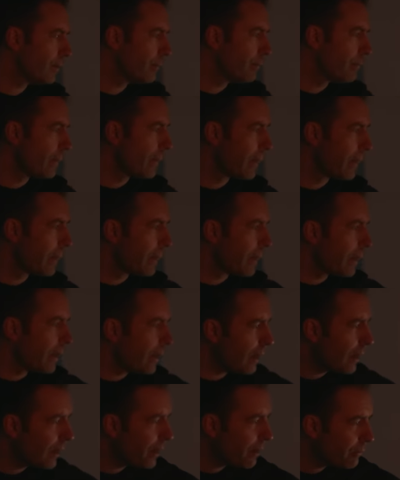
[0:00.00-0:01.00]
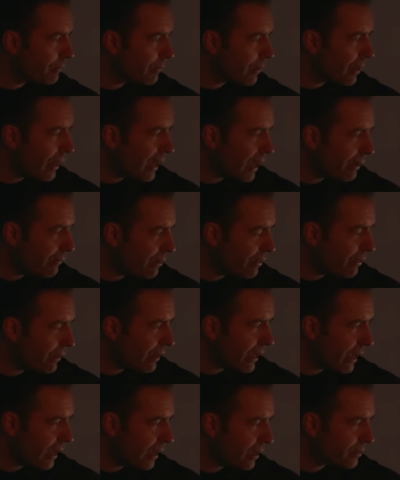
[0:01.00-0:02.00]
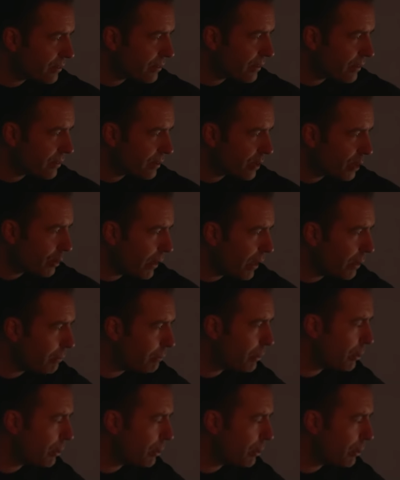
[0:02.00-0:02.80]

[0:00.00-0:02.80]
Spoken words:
terms are pretty much synonymous. Field